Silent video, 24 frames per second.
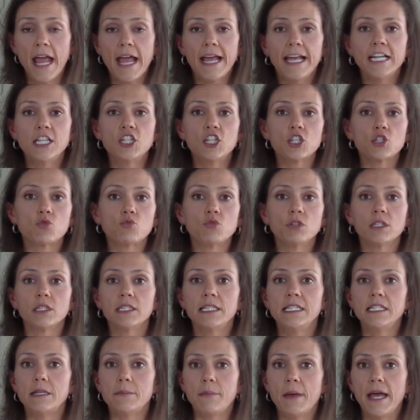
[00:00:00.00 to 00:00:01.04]
It just
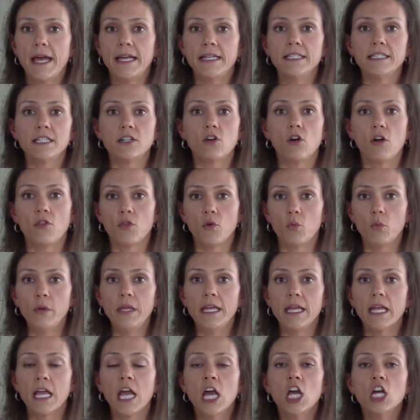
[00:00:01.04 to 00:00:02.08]
really depended on the
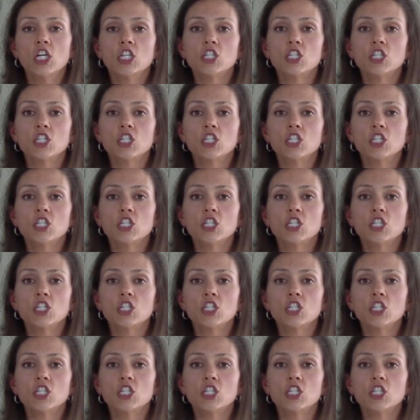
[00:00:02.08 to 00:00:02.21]
week.